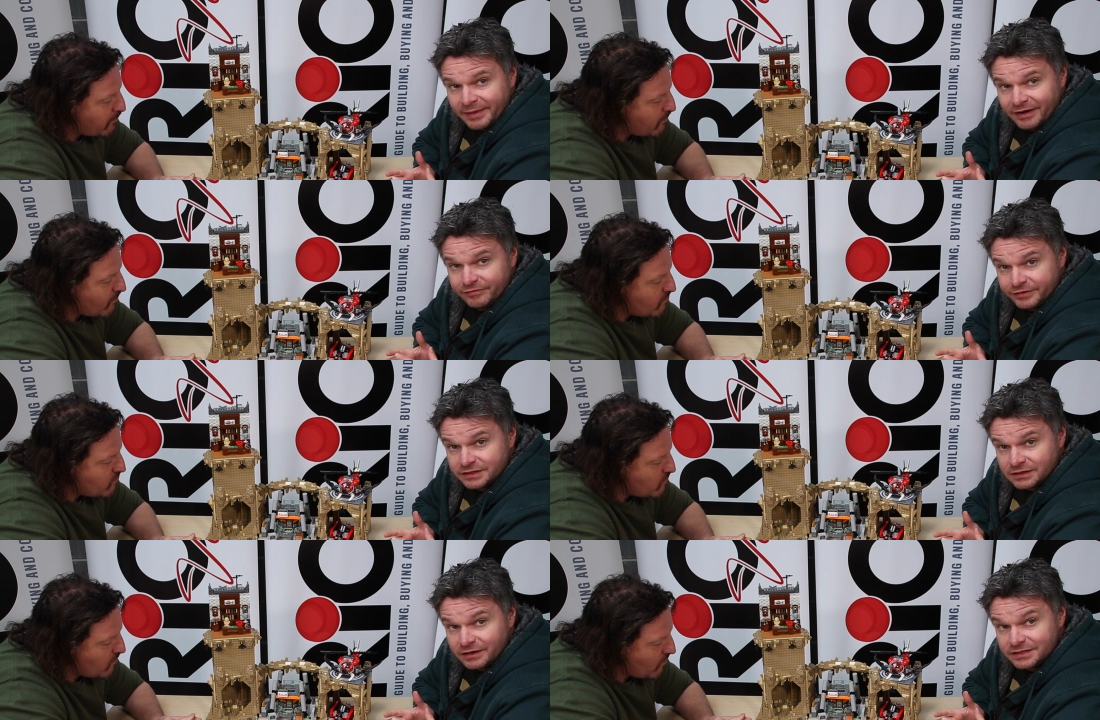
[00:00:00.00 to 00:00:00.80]
Speaker 1: amount for the
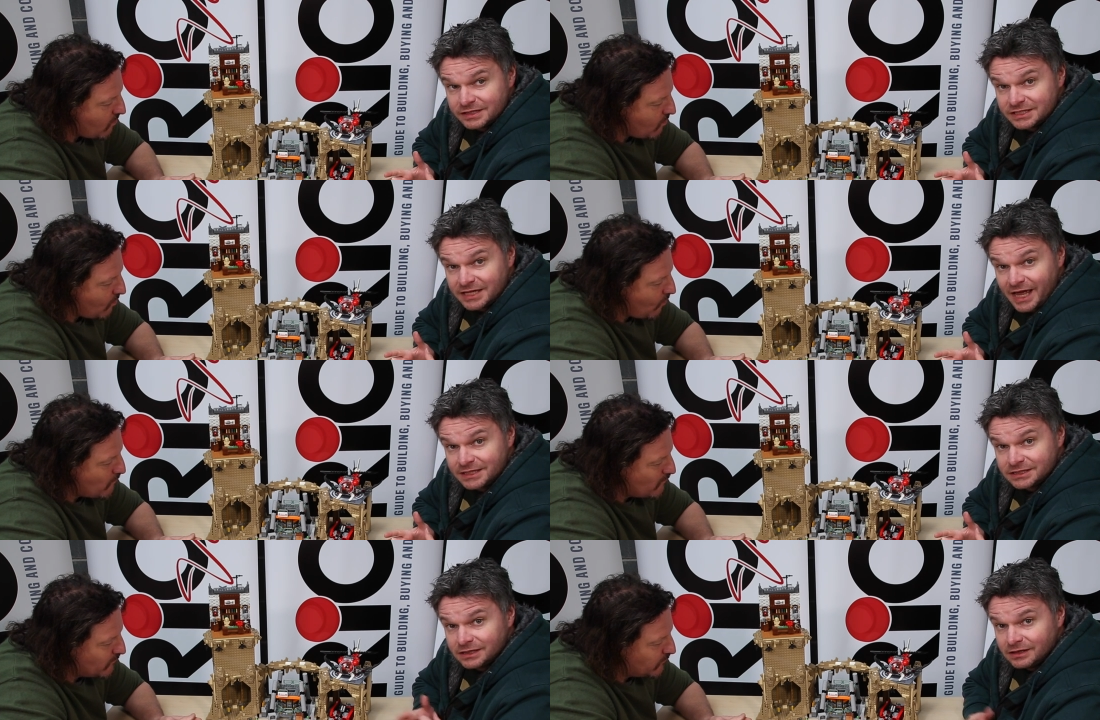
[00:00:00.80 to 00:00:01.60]
size of the
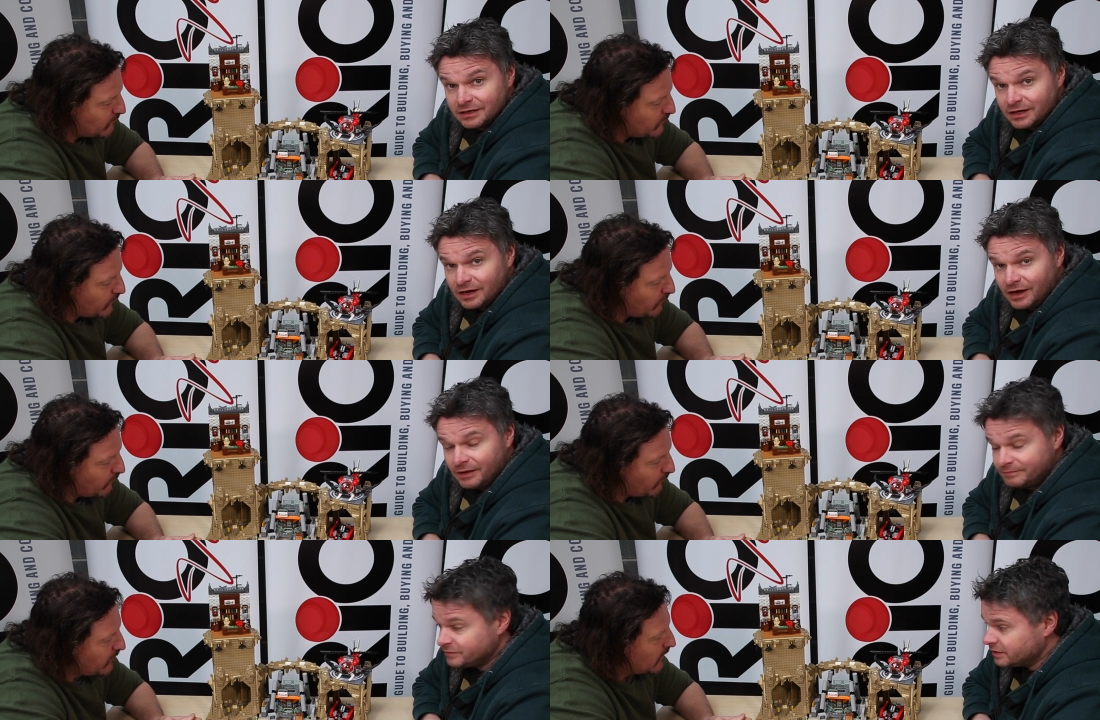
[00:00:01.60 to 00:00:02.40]
set.
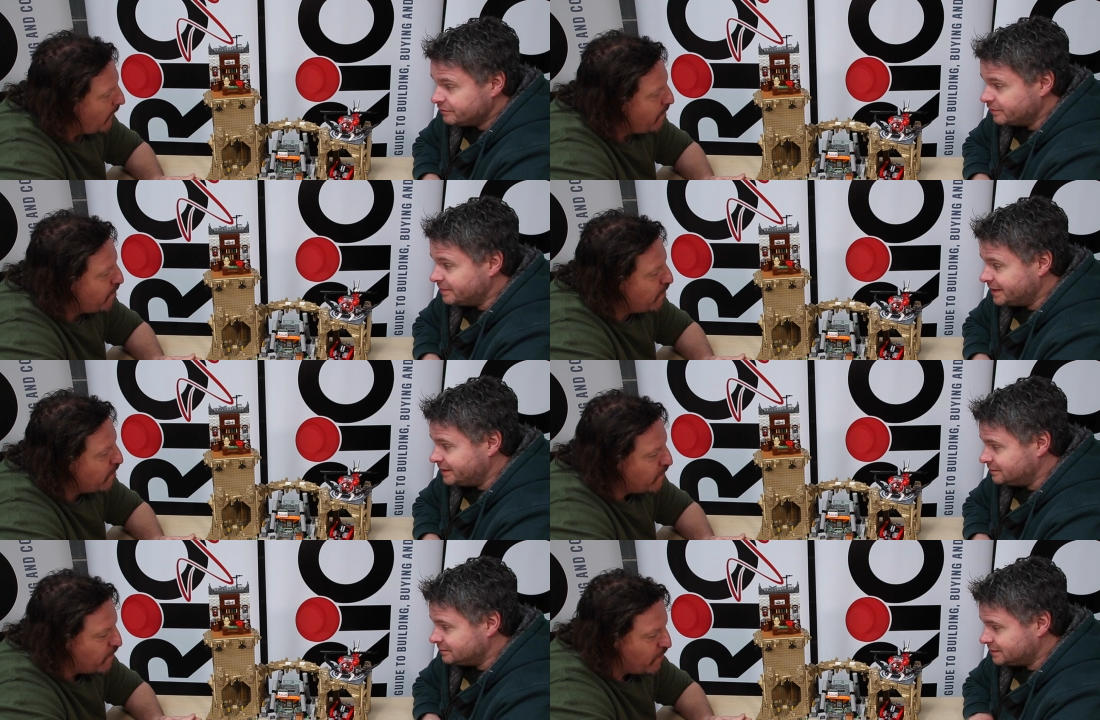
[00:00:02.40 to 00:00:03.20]
Um, for
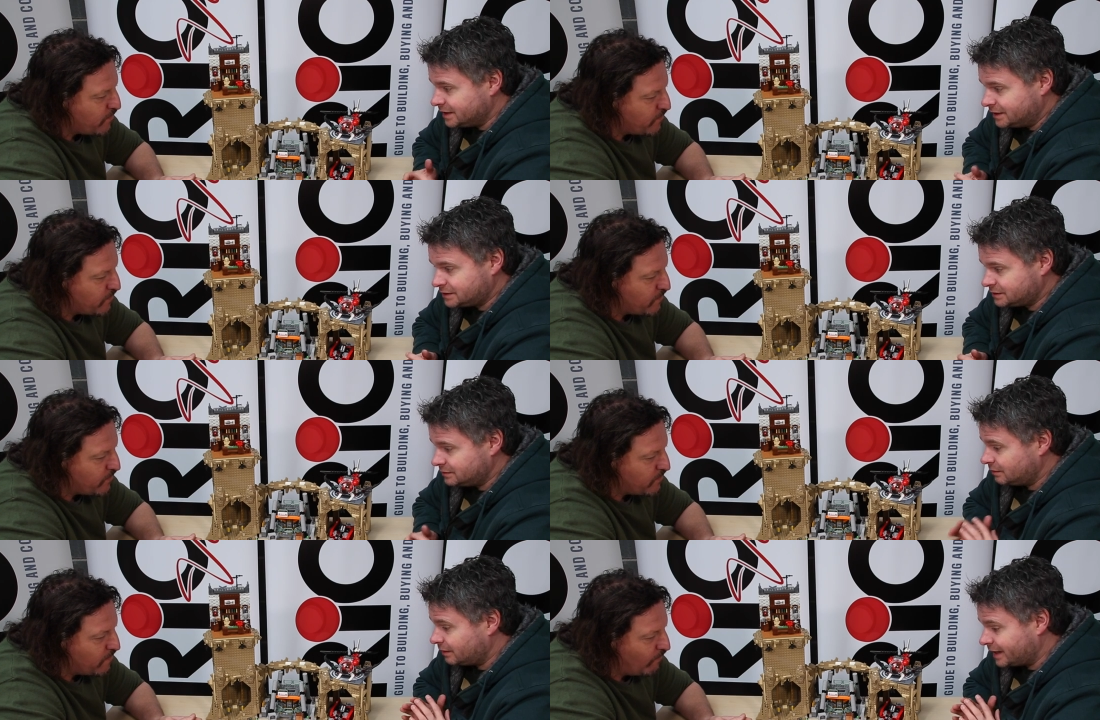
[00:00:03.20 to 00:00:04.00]
me, this
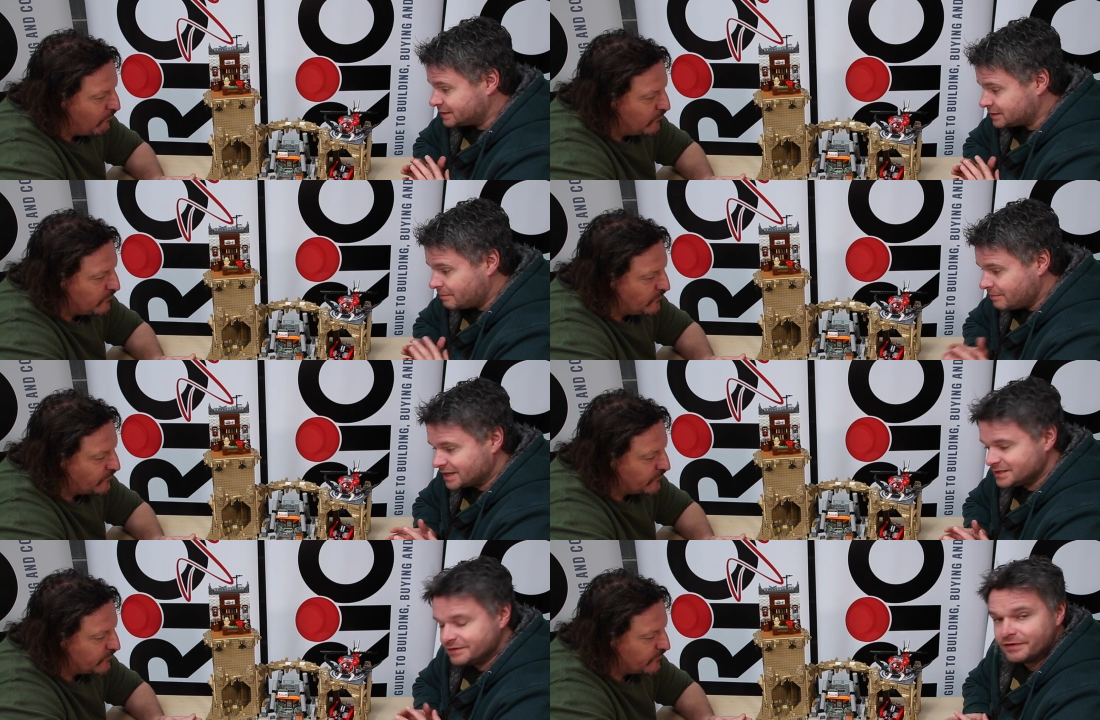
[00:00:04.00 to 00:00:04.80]
gets a
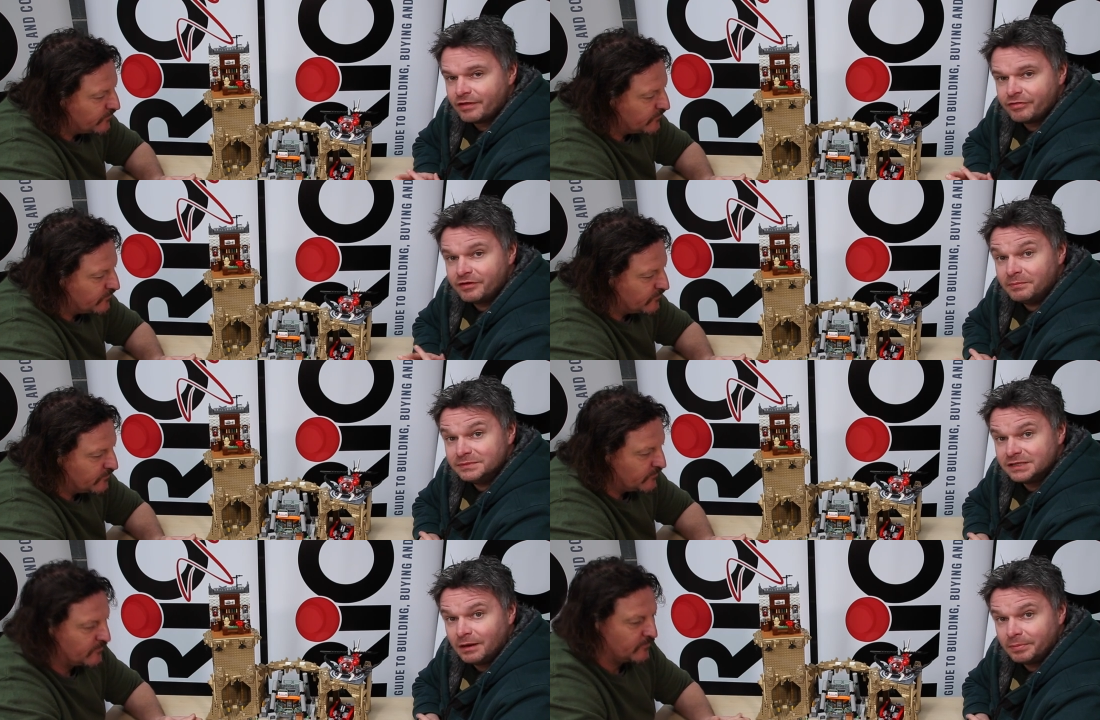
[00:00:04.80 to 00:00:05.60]
massive
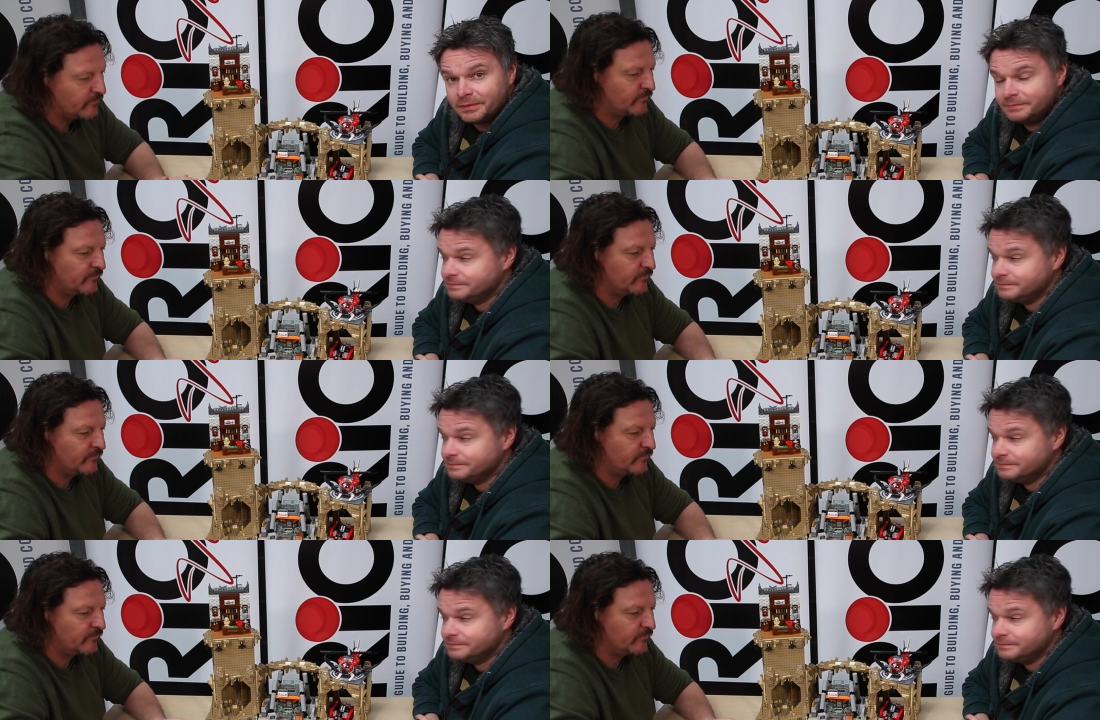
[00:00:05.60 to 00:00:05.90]
thumbs up.